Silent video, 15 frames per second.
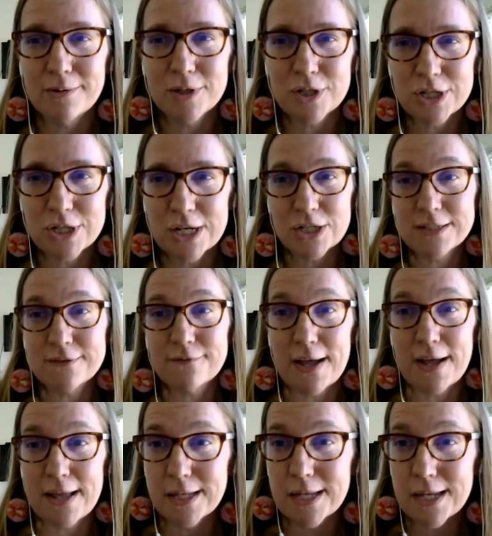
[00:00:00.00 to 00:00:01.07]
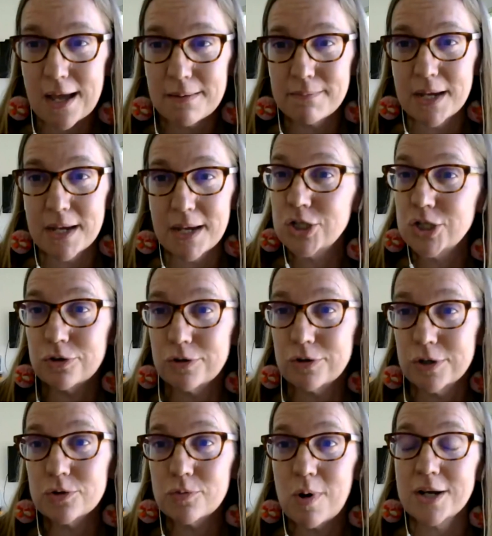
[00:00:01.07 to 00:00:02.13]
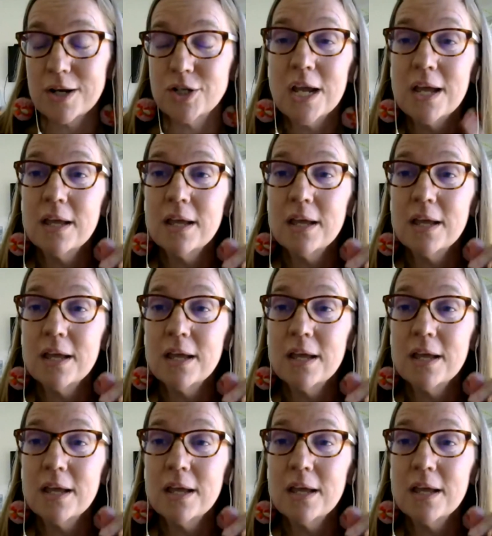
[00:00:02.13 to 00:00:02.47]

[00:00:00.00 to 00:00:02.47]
which I just finally got my children to watch.